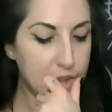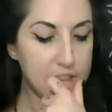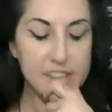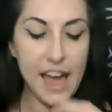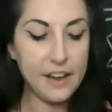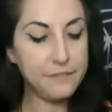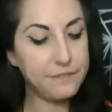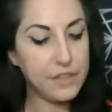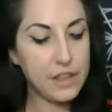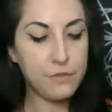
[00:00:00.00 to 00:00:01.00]
Yeah.
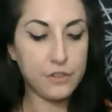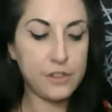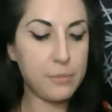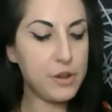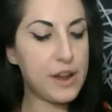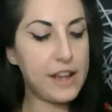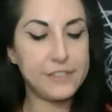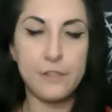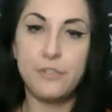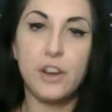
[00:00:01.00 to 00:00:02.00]
For some of you guys,
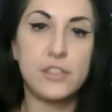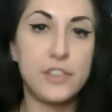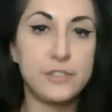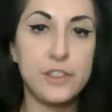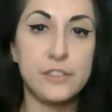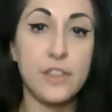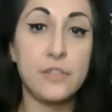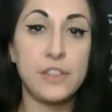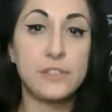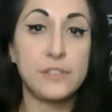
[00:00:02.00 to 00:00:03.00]
I feel like this is
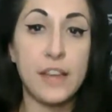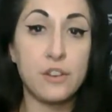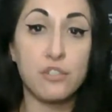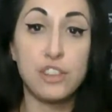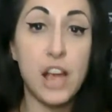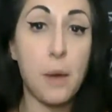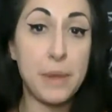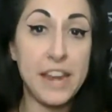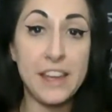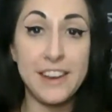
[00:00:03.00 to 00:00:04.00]
this is energy
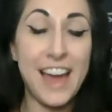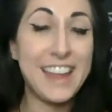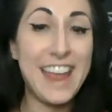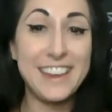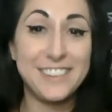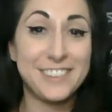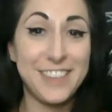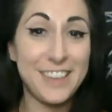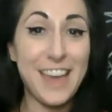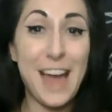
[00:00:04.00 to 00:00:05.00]
coming in. I hate to
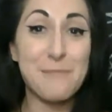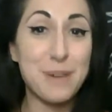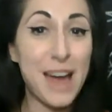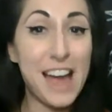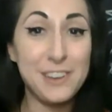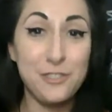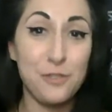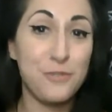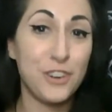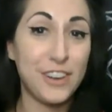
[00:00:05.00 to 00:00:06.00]
say that, but I
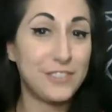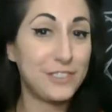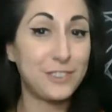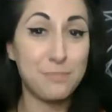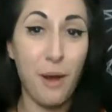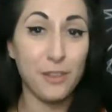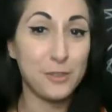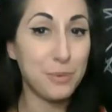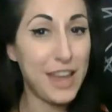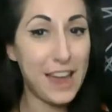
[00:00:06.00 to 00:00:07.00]
do feel like this is
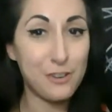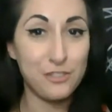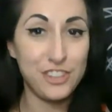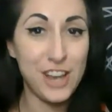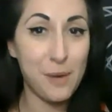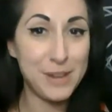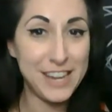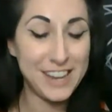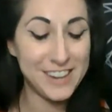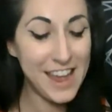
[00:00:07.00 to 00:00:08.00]
possibly energy
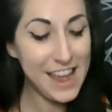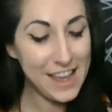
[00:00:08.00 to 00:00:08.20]
coming in.